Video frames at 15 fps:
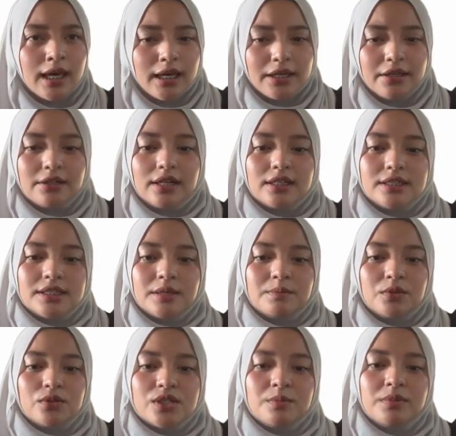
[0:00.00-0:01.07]
Here are some
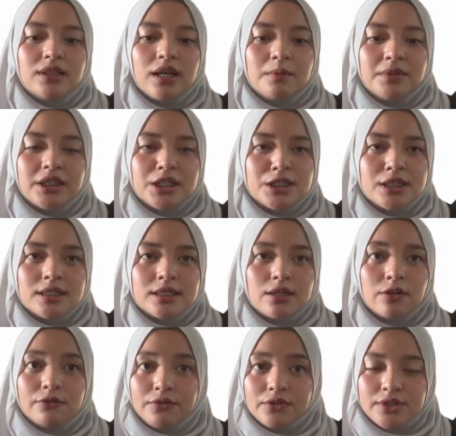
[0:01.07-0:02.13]
notable applications
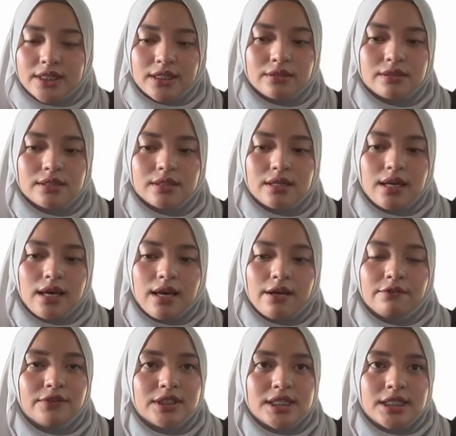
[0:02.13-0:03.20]
of fuel cells.
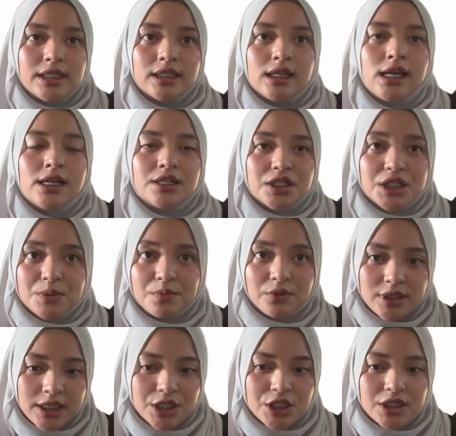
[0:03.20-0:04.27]
Firstly,
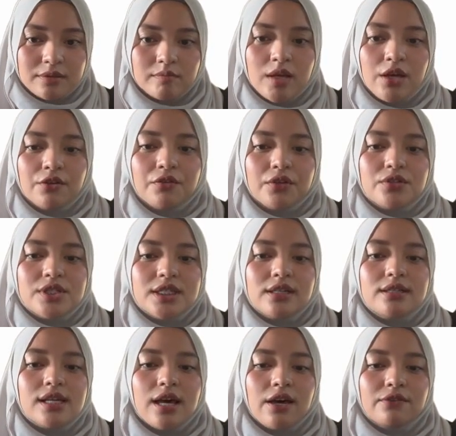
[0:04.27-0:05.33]
transportation. Fuel
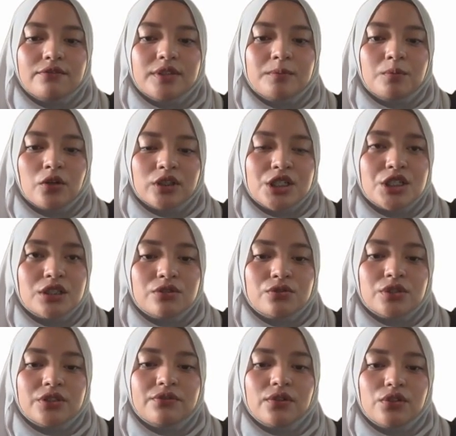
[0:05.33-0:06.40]
cells have the potential to
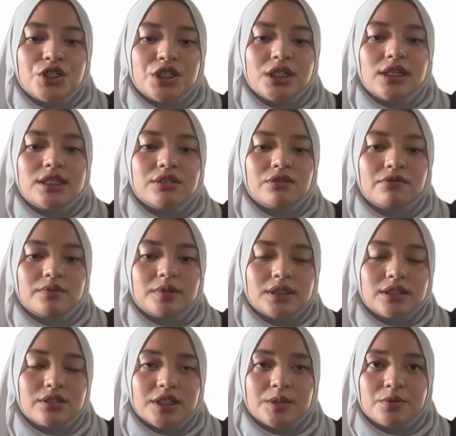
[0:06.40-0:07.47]
revolutionize
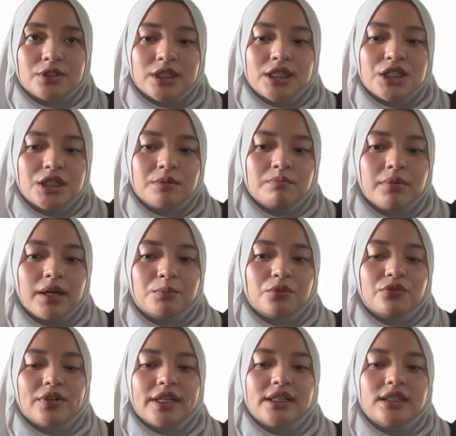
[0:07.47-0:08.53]
transportation by
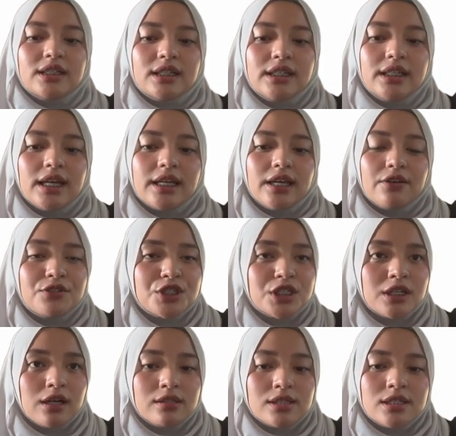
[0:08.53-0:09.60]
providing a clean and
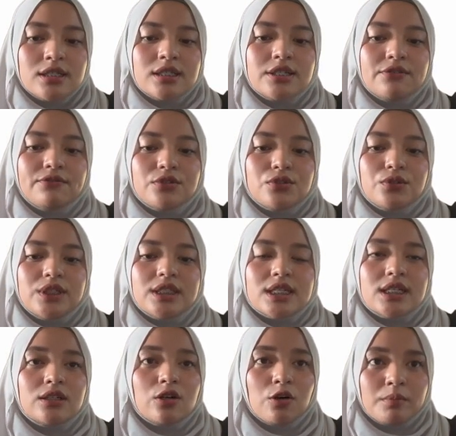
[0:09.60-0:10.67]
efficient alternative to
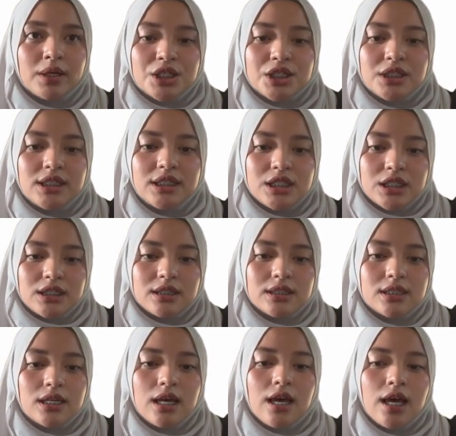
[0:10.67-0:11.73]
internal combustion
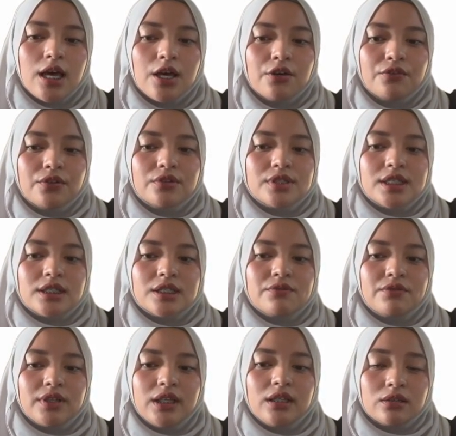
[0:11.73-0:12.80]
engines. Fuel cells
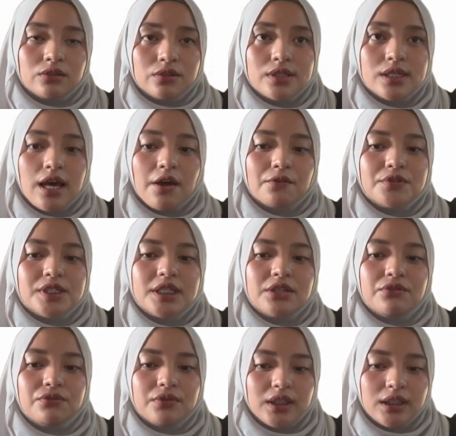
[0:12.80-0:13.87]
vehicles,
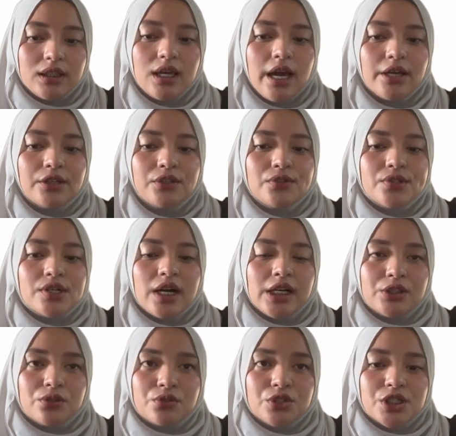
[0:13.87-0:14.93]
FCV, use
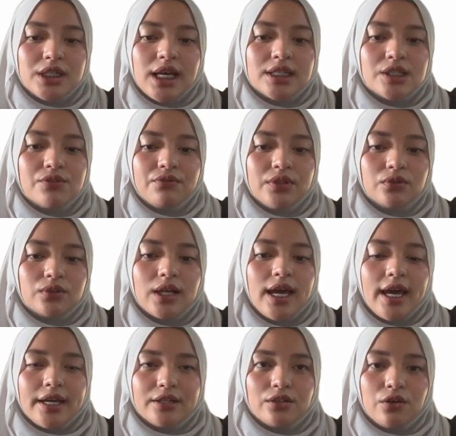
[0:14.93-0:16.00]
hydrogen as fuel
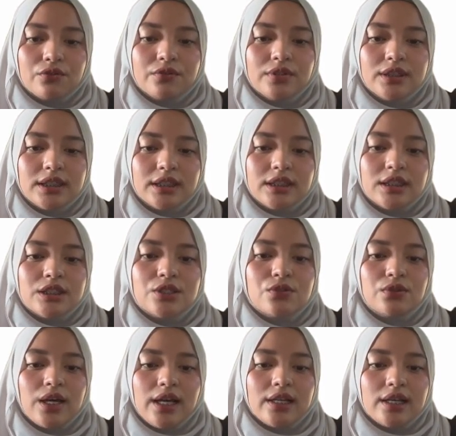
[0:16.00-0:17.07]
and convert it into
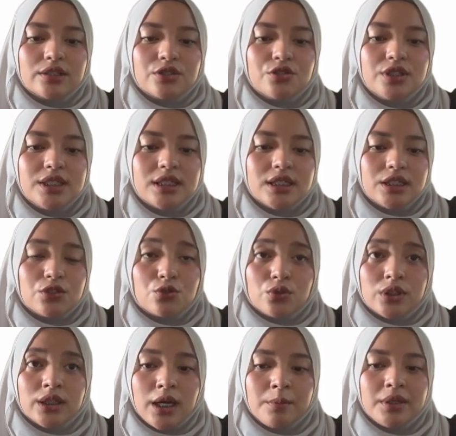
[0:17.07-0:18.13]
electricity through
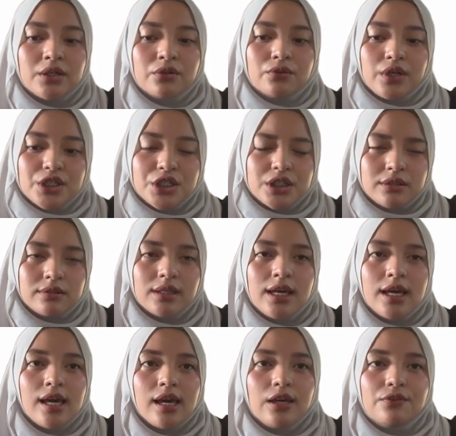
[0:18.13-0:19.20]
a chemical reaction.
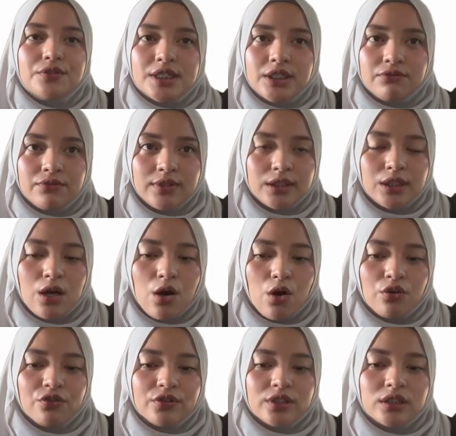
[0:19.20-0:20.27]
FCV
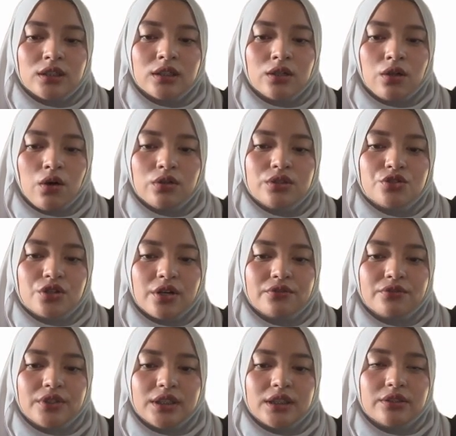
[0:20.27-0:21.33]
offer a long
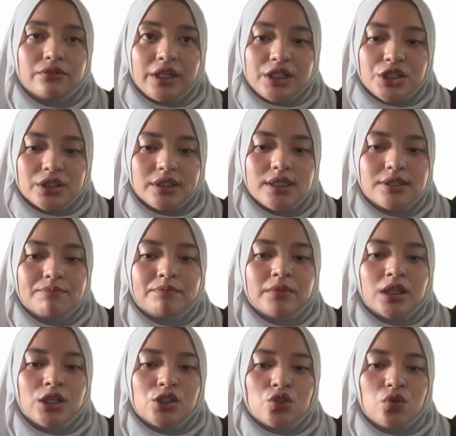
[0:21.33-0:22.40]
driving ranges,
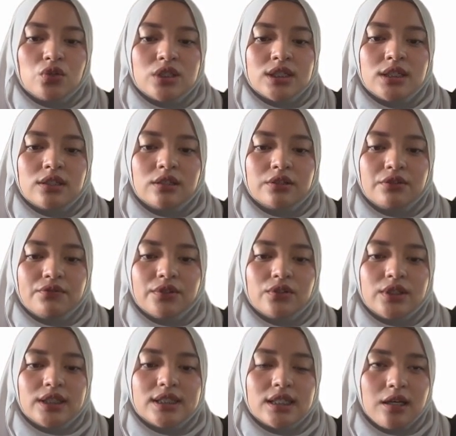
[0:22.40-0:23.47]
shorter
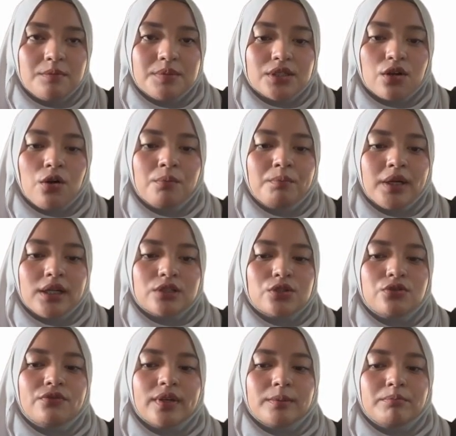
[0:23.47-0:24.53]
refueling times compared
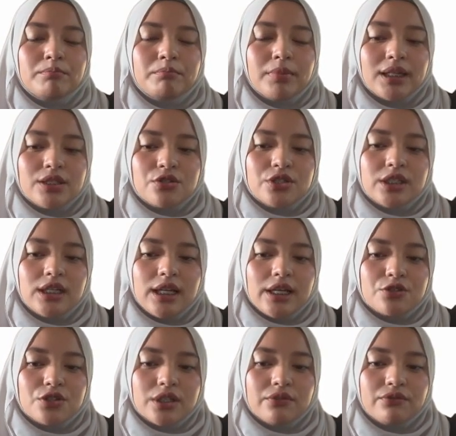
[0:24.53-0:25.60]
to battery
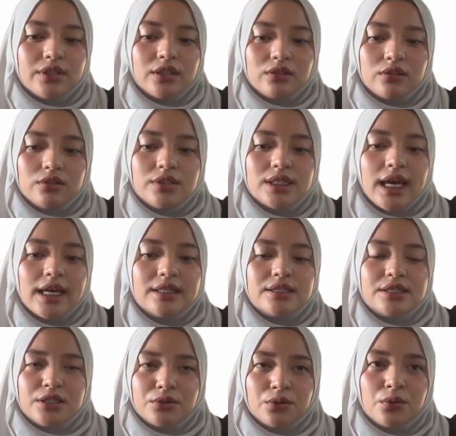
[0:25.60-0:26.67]
electric vehicles, and
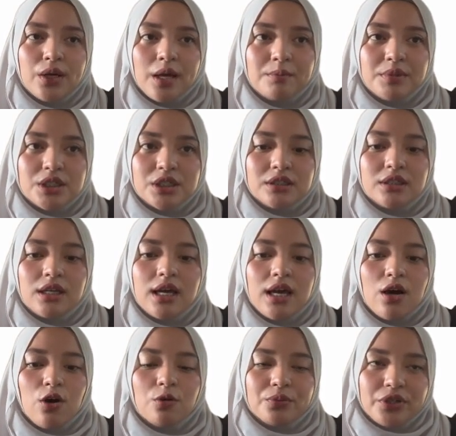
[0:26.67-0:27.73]
zero emission
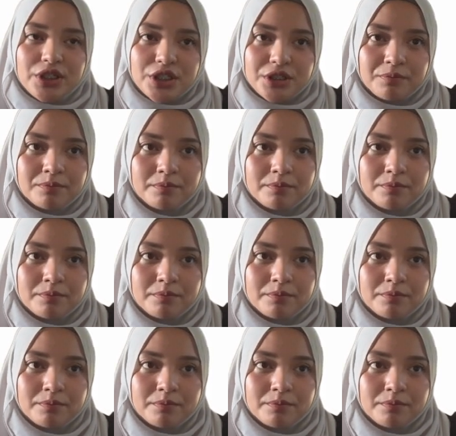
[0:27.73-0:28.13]
operation.